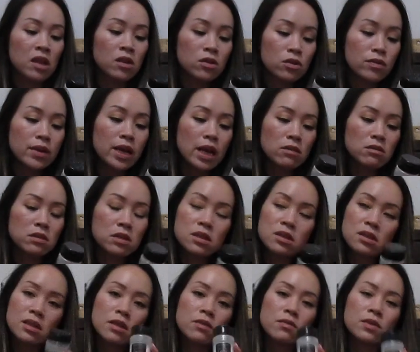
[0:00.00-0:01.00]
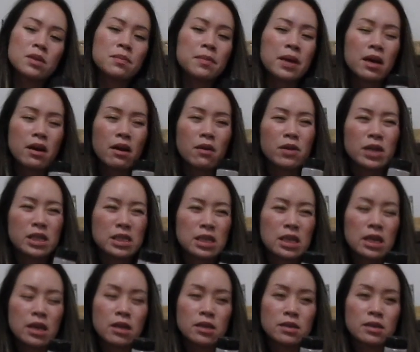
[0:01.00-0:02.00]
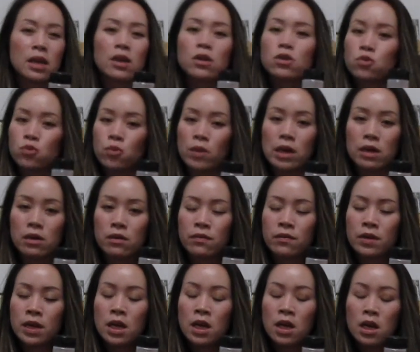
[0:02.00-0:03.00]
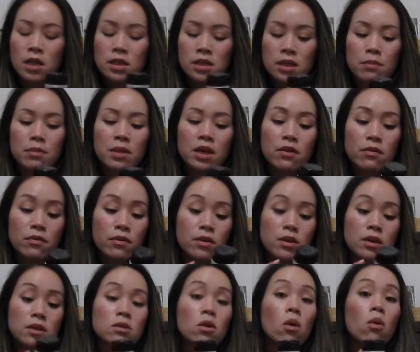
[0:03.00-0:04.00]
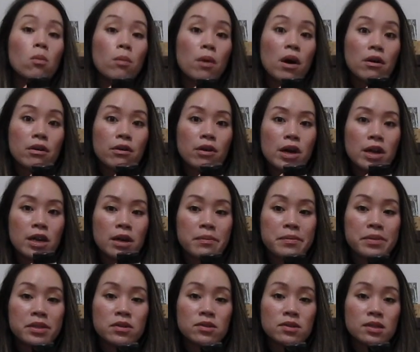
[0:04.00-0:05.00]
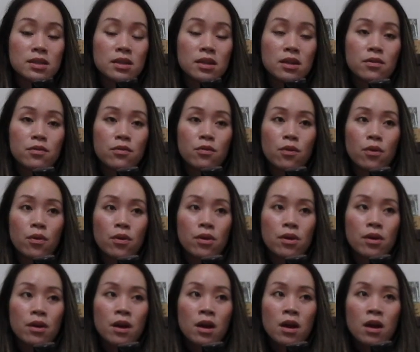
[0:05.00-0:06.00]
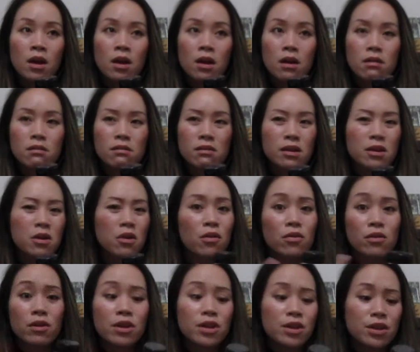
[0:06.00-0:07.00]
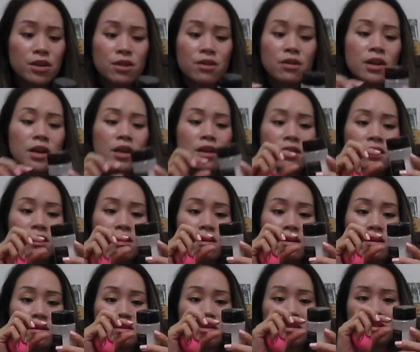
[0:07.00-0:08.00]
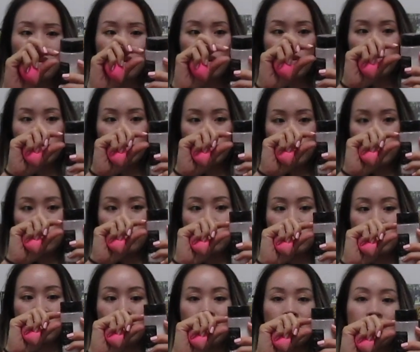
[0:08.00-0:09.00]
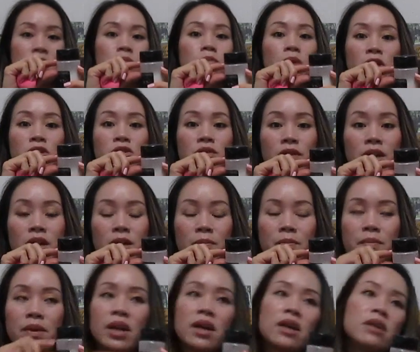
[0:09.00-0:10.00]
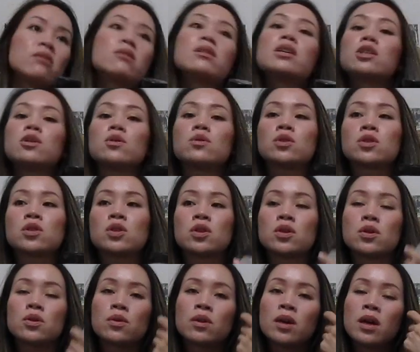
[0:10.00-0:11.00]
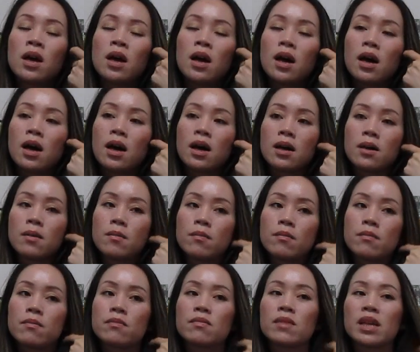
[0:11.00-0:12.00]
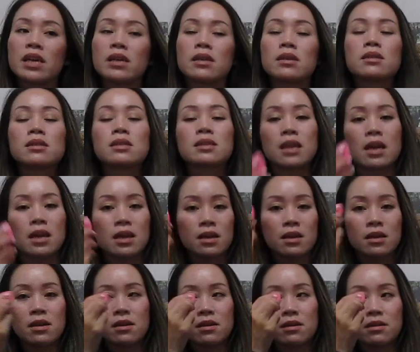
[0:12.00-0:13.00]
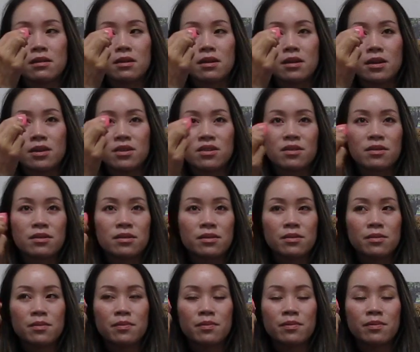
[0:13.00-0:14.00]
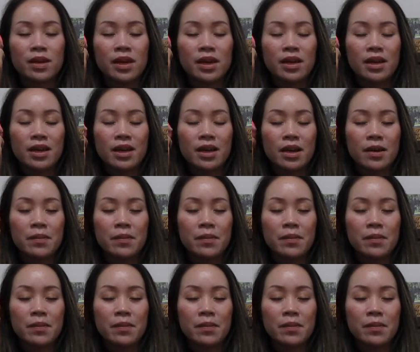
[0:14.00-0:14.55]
3 ounces, and it was about, I want to say it was like 12 something for this whole bottle, and I've been using it for like over a year, and honestly I've only used this much of it, but I only used to like set it under my